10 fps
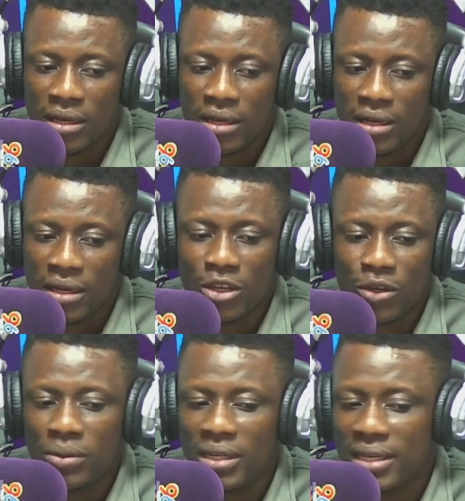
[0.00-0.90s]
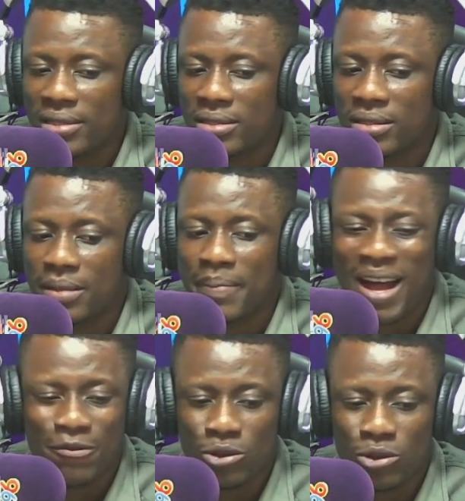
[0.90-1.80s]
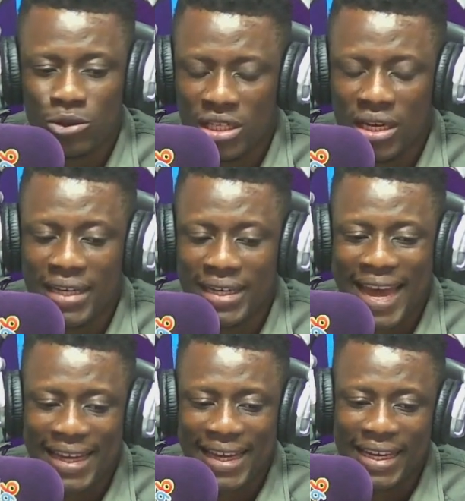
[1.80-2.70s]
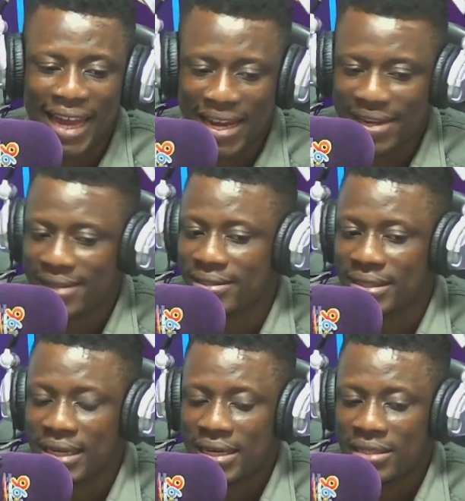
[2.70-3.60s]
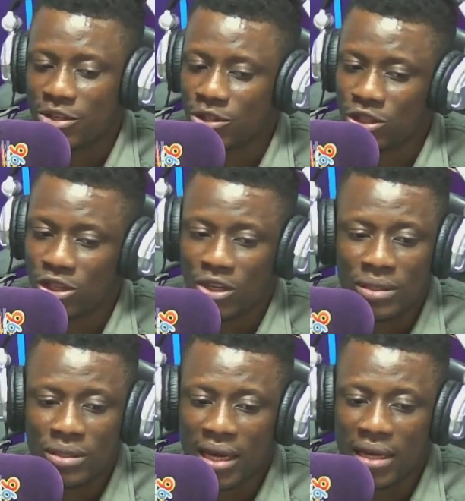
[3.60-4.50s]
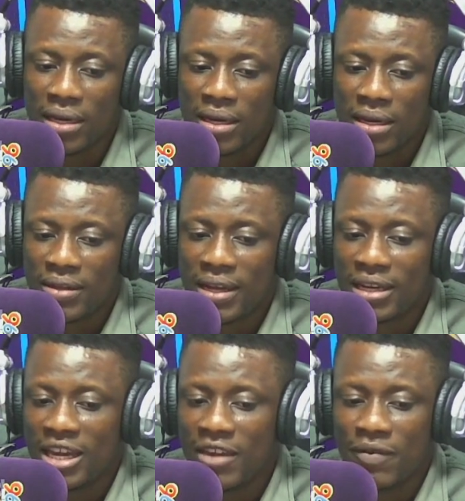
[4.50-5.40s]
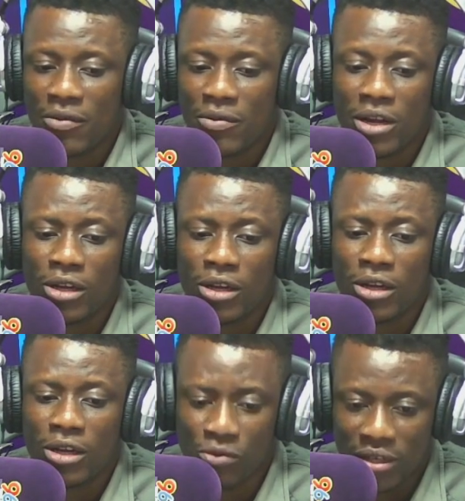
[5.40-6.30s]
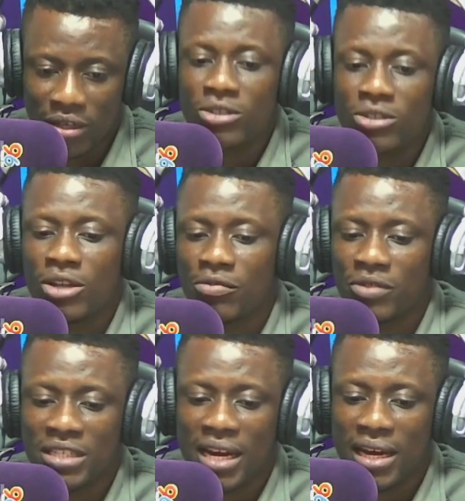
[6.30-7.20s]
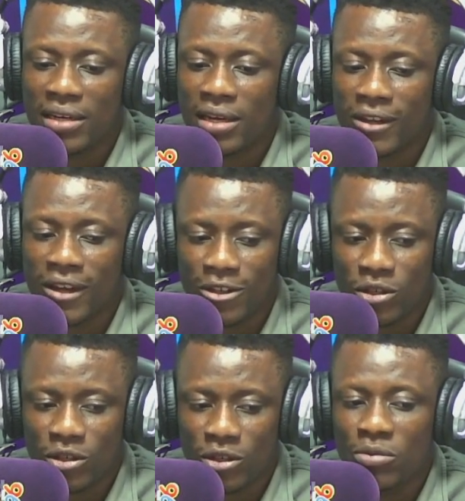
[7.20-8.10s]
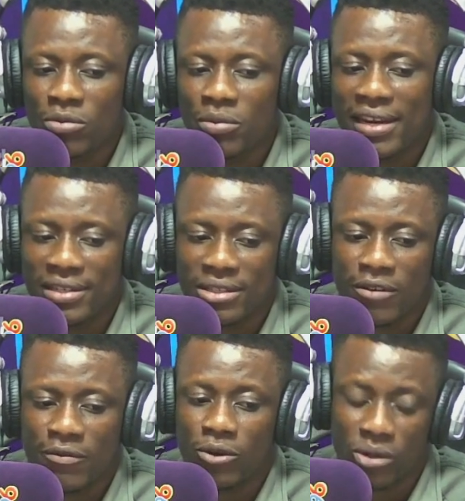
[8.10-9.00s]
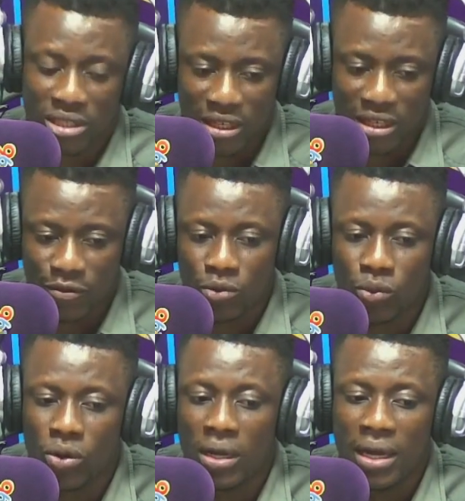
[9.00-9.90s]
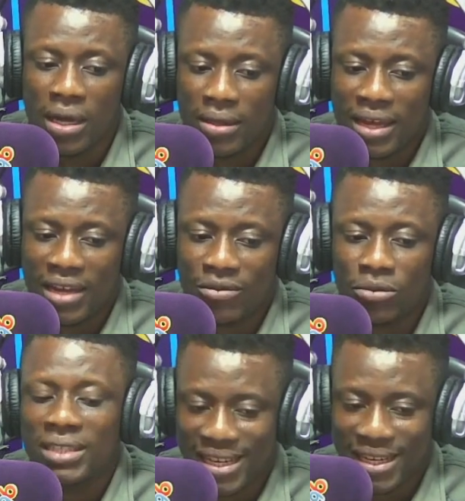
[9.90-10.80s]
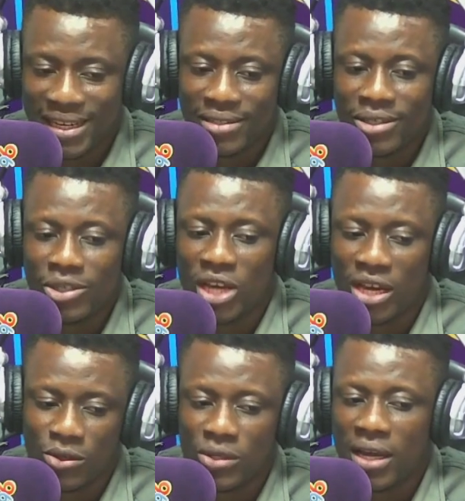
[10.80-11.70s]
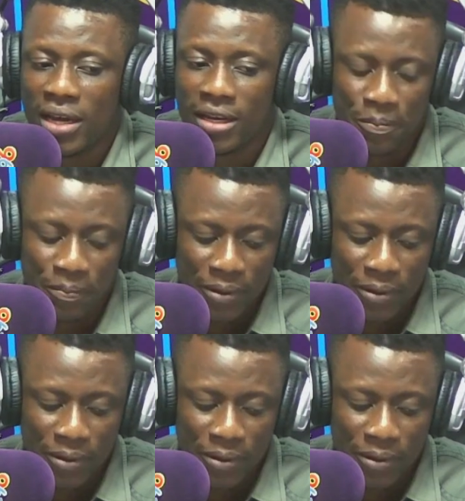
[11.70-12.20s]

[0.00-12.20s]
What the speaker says: Barbecue, who leads the powerful G9 gang alliance, said on Tuesday that if Ariel Henry does not resign, the country will be heading straight for a civil war that will lead to genocide.